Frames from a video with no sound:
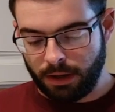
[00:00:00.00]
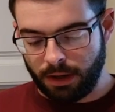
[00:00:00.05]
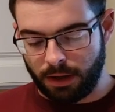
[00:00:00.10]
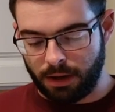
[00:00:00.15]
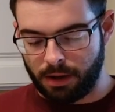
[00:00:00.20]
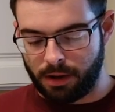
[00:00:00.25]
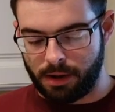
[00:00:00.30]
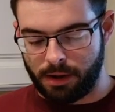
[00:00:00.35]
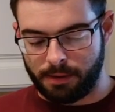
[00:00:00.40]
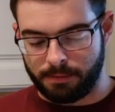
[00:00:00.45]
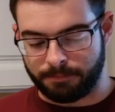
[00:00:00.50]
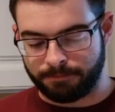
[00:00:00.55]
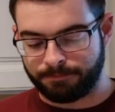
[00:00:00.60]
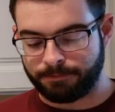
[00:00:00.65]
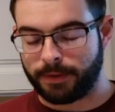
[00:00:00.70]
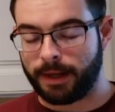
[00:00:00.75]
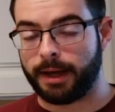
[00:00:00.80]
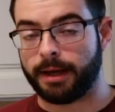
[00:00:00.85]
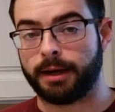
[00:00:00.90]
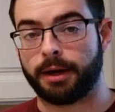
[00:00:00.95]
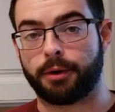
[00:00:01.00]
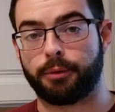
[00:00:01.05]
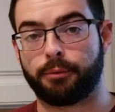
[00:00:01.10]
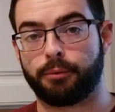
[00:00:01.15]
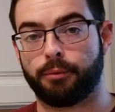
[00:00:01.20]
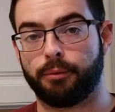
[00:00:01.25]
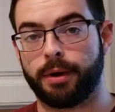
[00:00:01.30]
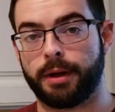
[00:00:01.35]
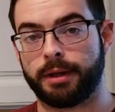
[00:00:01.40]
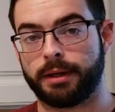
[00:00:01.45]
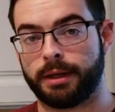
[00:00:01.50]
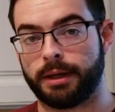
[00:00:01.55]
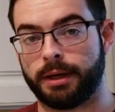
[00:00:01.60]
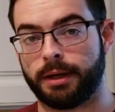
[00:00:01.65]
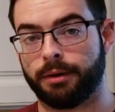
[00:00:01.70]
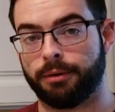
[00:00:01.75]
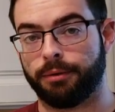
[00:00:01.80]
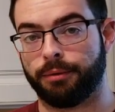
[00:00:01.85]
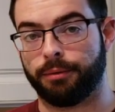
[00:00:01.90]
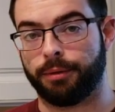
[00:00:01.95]
um, and a
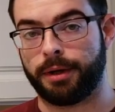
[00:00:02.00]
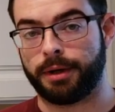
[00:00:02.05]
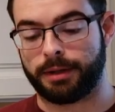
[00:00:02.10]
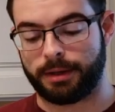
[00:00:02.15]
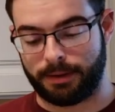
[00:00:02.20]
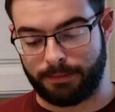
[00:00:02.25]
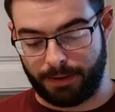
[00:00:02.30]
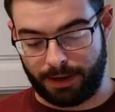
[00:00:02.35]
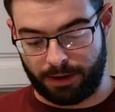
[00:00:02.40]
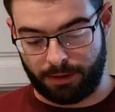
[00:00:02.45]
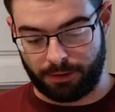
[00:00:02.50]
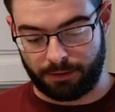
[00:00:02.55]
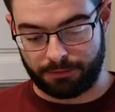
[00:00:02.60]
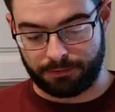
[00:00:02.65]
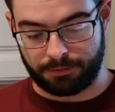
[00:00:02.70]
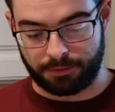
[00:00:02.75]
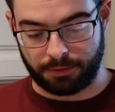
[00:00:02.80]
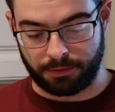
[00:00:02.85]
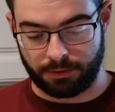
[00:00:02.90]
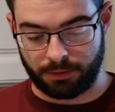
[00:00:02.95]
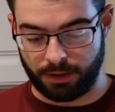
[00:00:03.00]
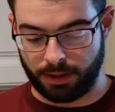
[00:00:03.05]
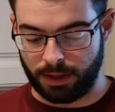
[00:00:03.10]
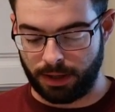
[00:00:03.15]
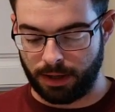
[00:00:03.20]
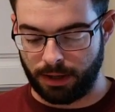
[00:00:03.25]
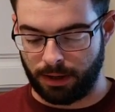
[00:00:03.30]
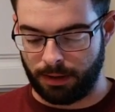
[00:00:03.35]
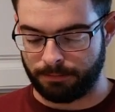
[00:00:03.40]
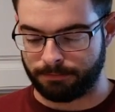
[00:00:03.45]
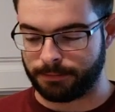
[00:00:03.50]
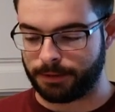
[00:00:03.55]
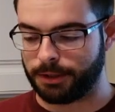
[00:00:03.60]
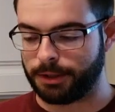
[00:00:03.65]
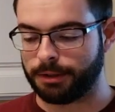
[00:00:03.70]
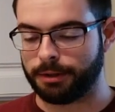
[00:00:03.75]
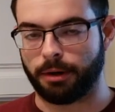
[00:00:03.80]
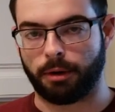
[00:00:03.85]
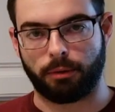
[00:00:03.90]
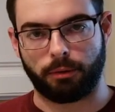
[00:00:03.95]
really, really powerful, um,
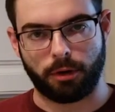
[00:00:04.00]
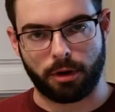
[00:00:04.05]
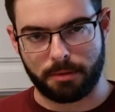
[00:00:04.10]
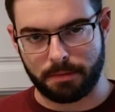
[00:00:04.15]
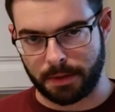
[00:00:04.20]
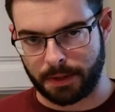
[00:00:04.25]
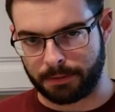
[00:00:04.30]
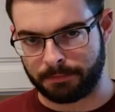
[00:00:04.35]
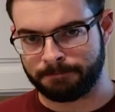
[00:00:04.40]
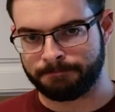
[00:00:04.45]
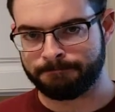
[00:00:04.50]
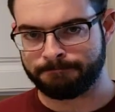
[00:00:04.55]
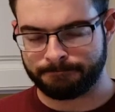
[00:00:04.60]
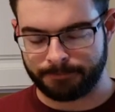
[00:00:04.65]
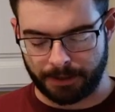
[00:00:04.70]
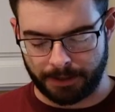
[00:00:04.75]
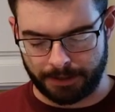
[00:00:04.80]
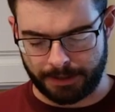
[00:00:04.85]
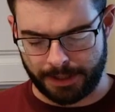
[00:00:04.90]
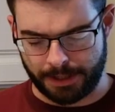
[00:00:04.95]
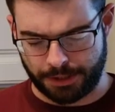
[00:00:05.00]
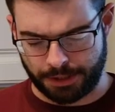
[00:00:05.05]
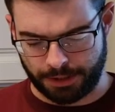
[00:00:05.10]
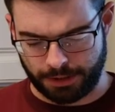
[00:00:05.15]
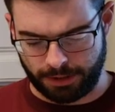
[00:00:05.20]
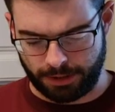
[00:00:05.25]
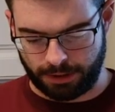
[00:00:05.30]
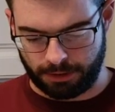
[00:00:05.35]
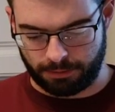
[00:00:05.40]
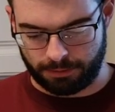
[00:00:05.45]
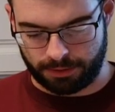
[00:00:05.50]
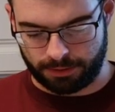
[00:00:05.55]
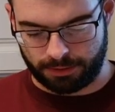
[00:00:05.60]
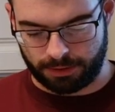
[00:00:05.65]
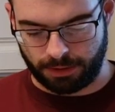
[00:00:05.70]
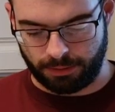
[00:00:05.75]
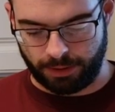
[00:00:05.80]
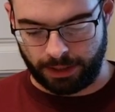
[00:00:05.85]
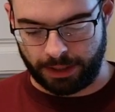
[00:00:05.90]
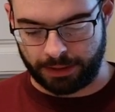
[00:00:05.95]
good aroma addition there with the
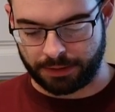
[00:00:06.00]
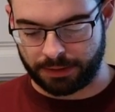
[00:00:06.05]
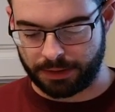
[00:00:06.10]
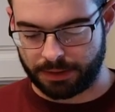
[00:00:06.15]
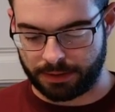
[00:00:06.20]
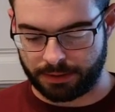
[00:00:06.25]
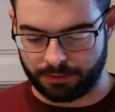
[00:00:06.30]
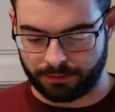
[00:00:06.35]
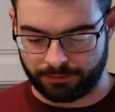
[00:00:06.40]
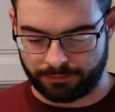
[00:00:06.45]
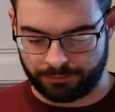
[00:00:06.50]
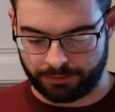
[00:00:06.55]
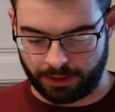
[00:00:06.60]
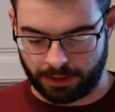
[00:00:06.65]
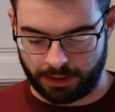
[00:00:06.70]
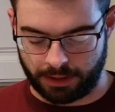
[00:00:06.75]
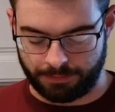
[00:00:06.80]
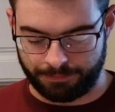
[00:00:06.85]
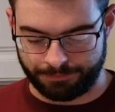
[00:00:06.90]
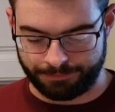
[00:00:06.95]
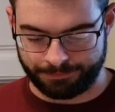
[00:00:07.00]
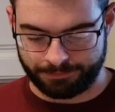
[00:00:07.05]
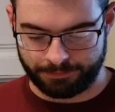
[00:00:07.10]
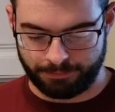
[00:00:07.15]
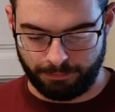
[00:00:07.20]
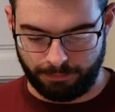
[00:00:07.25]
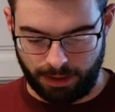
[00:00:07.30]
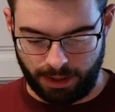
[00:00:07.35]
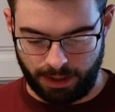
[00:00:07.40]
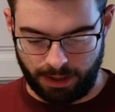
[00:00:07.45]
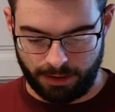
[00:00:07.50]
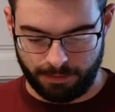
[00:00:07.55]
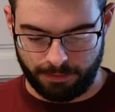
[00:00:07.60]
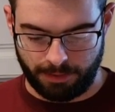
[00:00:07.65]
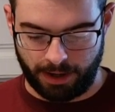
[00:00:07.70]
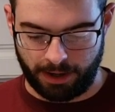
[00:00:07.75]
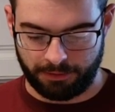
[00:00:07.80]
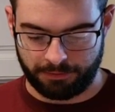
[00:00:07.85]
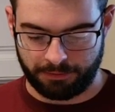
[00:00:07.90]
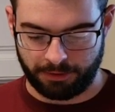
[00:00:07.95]
two ounces of um, medium
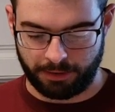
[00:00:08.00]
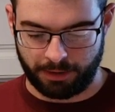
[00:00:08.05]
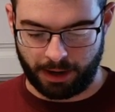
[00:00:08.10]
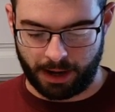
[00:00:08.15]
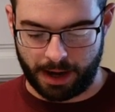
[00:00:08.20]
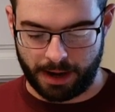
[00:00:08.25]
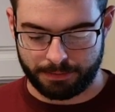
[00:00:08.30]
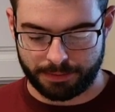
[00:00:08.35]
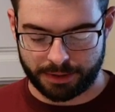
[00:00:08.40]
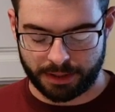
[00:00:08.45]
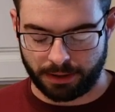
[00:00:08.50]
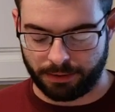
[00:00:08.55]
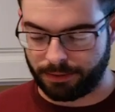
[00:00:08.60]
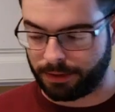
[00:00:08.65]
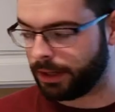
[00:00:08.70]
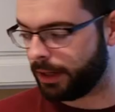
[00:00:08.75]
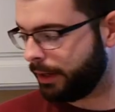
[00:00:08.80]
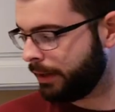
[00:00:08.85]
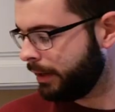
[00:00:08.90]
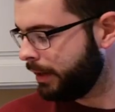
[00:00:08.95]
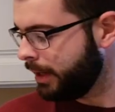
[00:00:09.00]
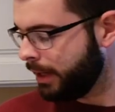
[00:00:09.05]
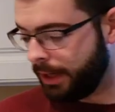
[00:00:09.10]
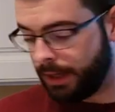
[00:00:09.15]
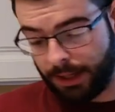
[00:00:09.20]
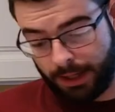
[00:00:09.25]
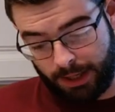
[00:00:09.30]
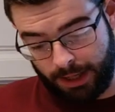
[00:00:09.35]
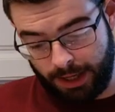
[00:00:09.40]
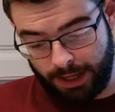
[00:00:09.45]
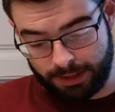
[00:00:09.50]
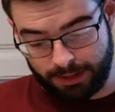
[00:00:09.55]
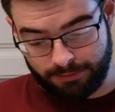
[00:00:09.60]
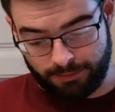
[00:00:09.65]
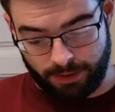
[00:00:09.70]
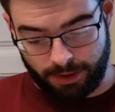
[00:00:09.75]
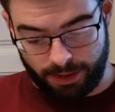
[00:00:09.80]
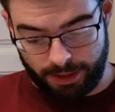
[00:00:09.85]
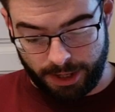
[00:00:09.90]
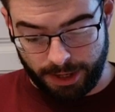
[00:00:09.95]
alpha hops going in at the
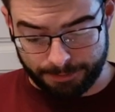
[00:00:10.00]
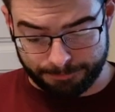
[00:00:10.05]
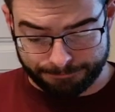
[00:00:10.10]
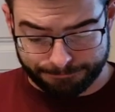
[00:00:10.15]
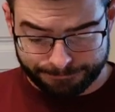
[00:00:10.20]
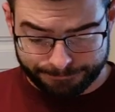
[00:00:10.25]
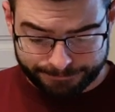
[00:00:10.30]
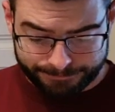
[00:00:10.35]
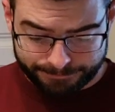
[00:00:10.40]
very end.